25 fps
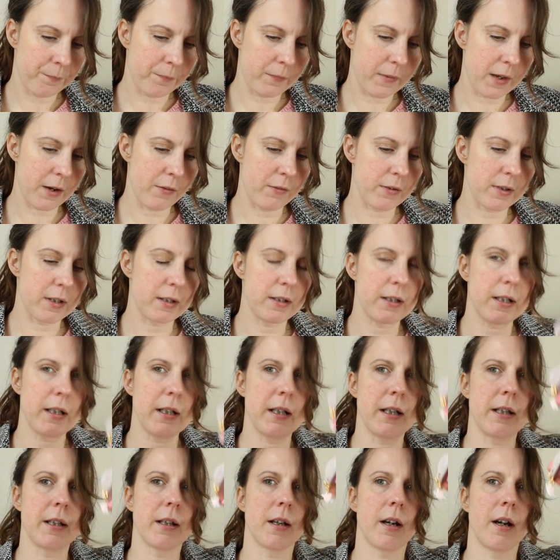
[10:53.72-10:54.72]
There is a
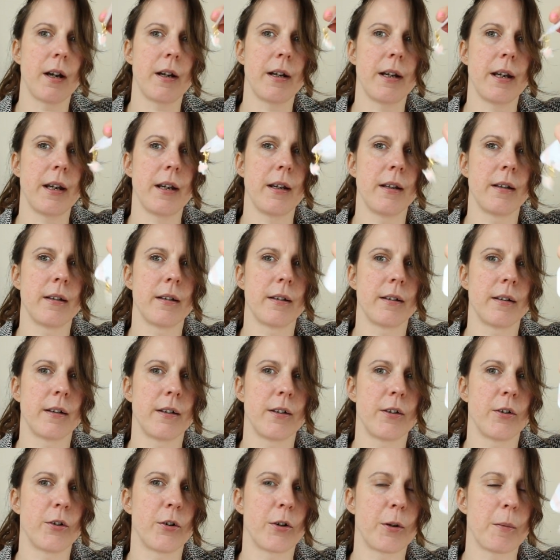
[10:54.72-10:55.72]
teeny tiny,
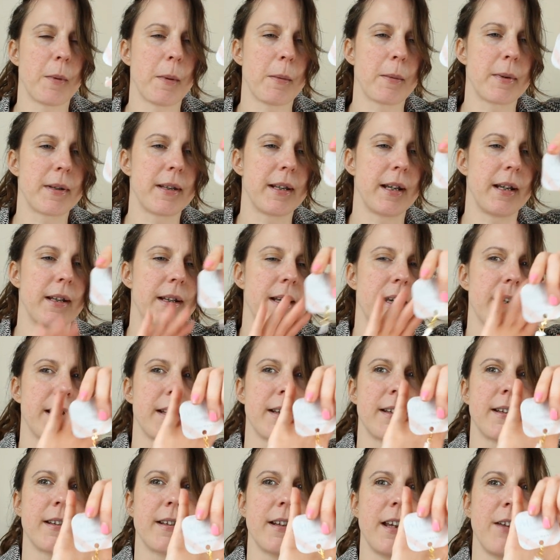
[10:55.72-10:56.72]
you're not going to be able to see
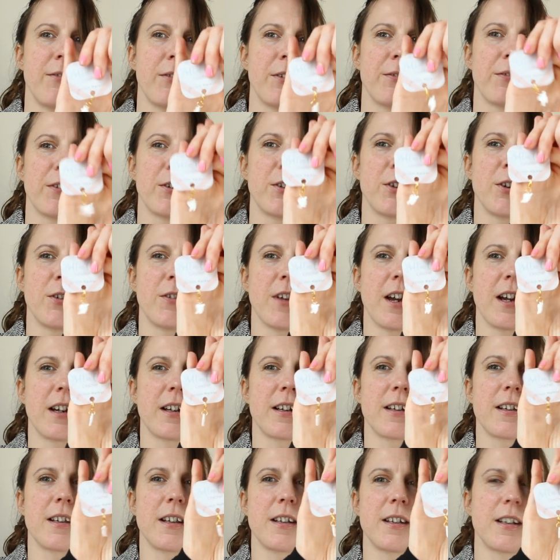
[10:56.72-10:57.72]
this, even if I do
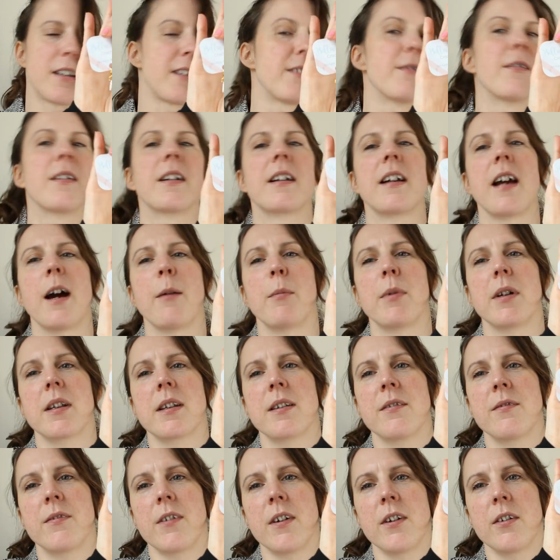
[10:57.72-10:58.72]
that, because the camera
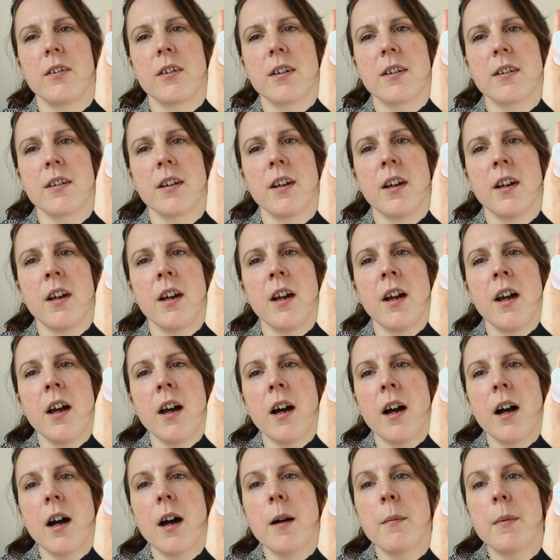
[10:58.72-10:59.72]
doesn't focus.
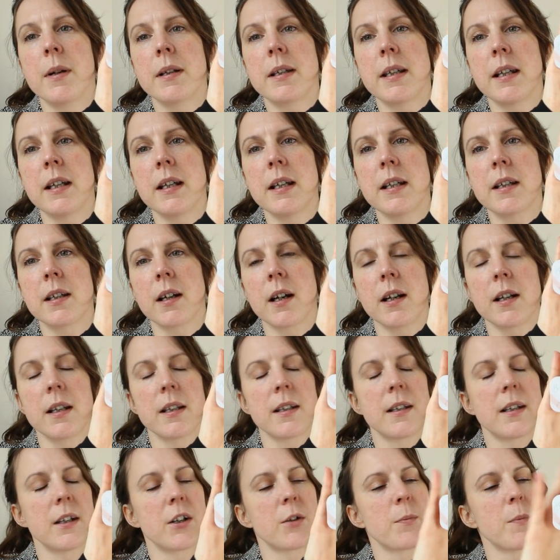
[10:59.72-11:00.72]
A teeny tiny
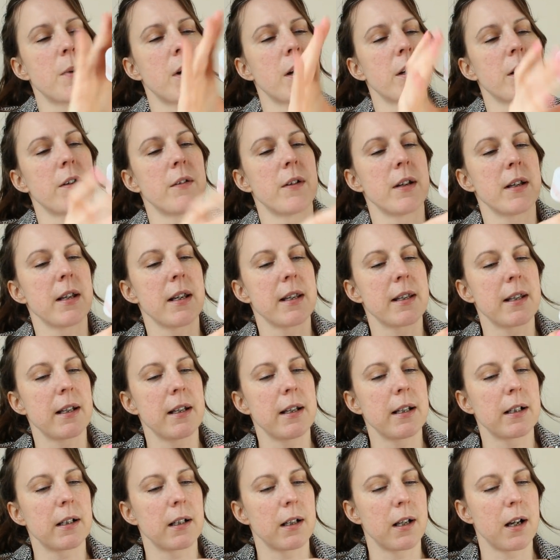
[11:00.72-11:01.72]
stitch marker is a
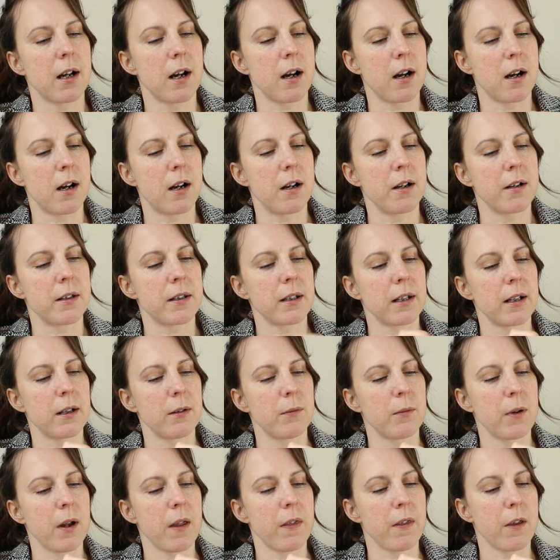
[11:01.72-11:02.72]
little heart
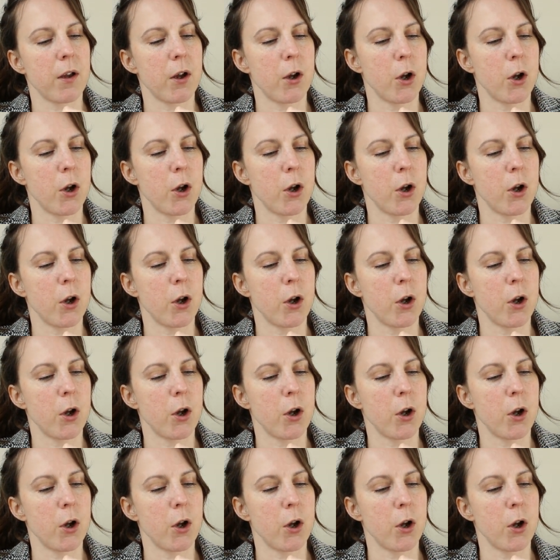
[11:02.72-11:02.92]
with a